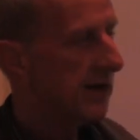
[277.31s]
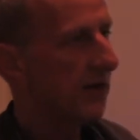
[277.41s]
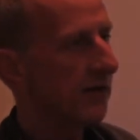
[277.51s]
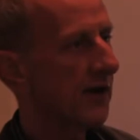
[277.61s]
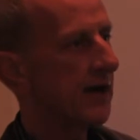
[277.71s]
in
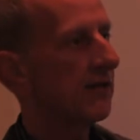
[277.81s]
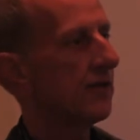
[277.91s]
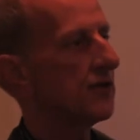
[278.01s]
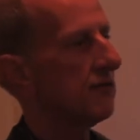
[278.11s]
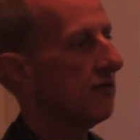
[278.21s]
the science
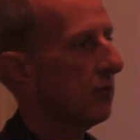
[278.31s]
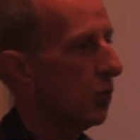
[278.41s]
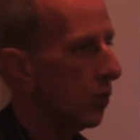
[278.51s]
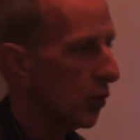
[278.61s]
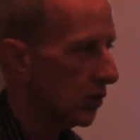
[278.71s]
fiction
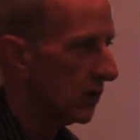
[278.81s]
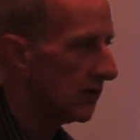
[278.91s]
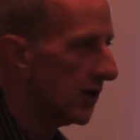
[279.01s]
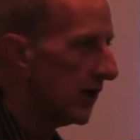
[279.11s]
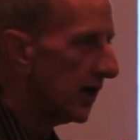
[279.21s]
world.
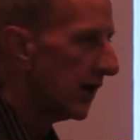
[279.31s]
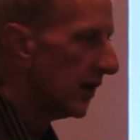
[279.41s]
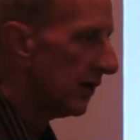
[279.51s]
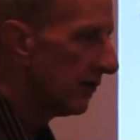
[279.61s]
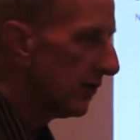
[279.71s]

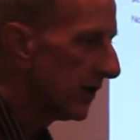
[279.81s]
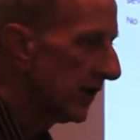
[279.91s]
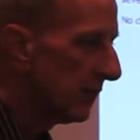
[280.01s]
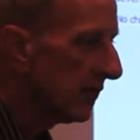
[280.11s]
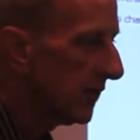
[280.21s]
So
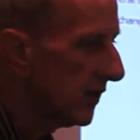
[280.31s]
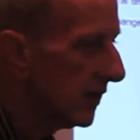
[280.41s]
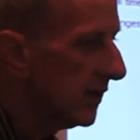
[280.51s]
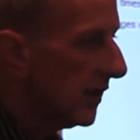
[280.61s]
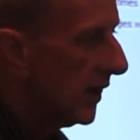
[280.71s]
Ken was a
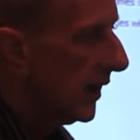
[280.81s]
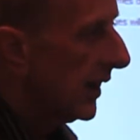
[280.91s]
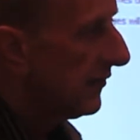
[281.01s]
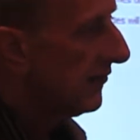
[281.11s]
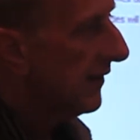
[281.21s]
kid.
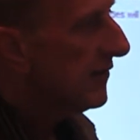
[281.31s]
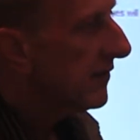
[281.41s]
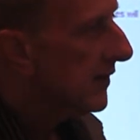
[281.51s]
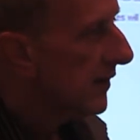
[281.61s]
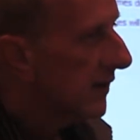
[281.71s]
At
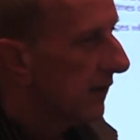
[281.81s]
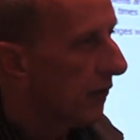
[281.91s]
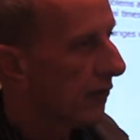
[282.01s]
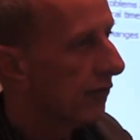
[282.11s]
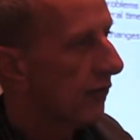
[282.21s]
17, he
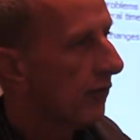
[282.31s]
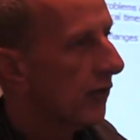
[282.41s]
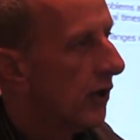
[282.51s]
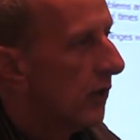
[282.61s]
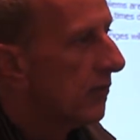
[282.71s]
for
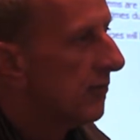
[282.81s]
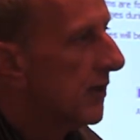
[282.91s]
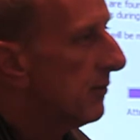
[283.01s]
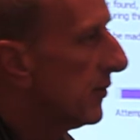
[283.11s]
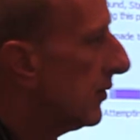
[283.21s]
sure was a
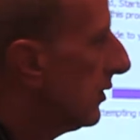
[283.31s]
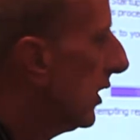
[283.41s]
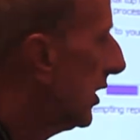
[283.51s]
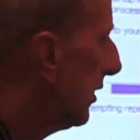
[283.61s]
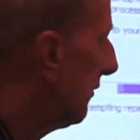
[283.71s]
member
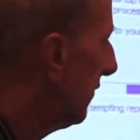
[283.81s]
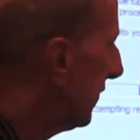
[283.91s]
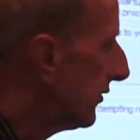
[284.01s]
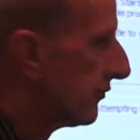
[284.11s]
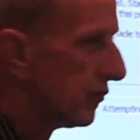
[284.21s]
of
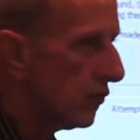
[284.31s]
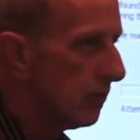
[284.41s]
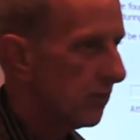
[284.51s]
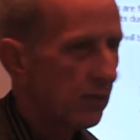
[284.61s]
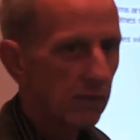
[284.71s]
this
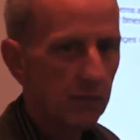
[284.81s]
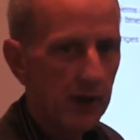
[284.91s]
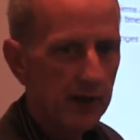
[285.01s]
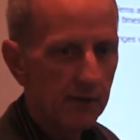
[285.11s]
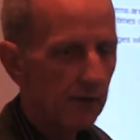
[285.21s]
group
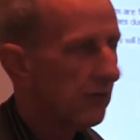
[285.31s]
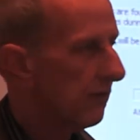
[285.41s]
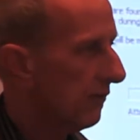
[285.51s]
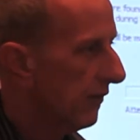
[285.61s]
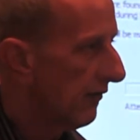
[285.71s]
that
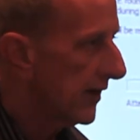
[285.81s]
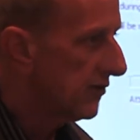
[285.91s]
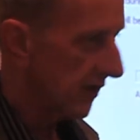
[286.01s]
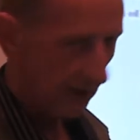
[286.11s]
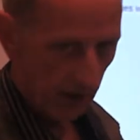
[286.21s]

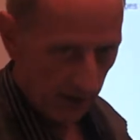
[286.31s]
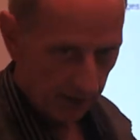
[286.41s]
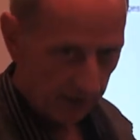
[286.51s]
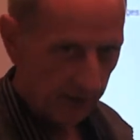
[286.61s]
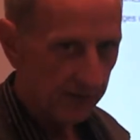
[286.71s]
affectionately called
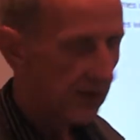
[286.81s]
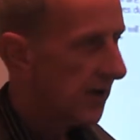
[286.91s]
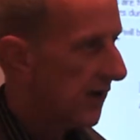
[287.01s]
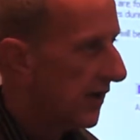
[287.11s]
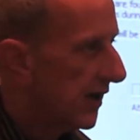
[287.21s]
themselves
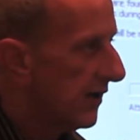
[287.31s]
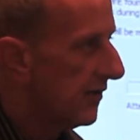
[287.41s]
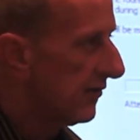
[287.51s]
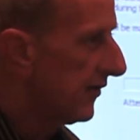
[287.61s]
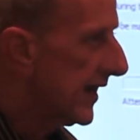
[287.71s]
uh,
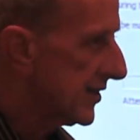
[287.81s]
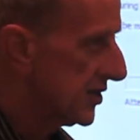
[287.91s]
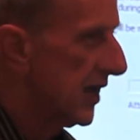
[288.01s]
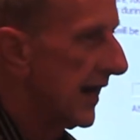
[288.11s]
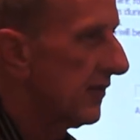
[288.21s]
the SLAN
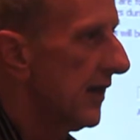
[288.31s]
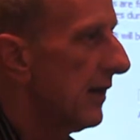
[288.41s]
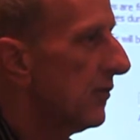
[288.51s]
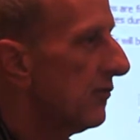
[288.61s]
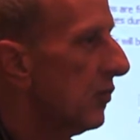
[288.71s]
Shack.
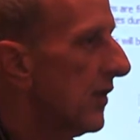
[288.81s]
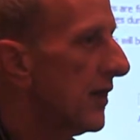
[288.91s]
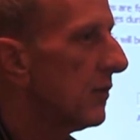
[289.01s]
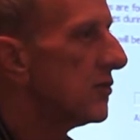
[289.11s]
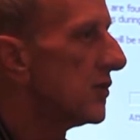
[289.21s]
That was what
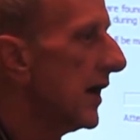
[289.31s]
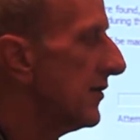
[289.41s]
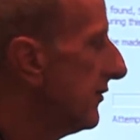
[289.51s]
they were trying to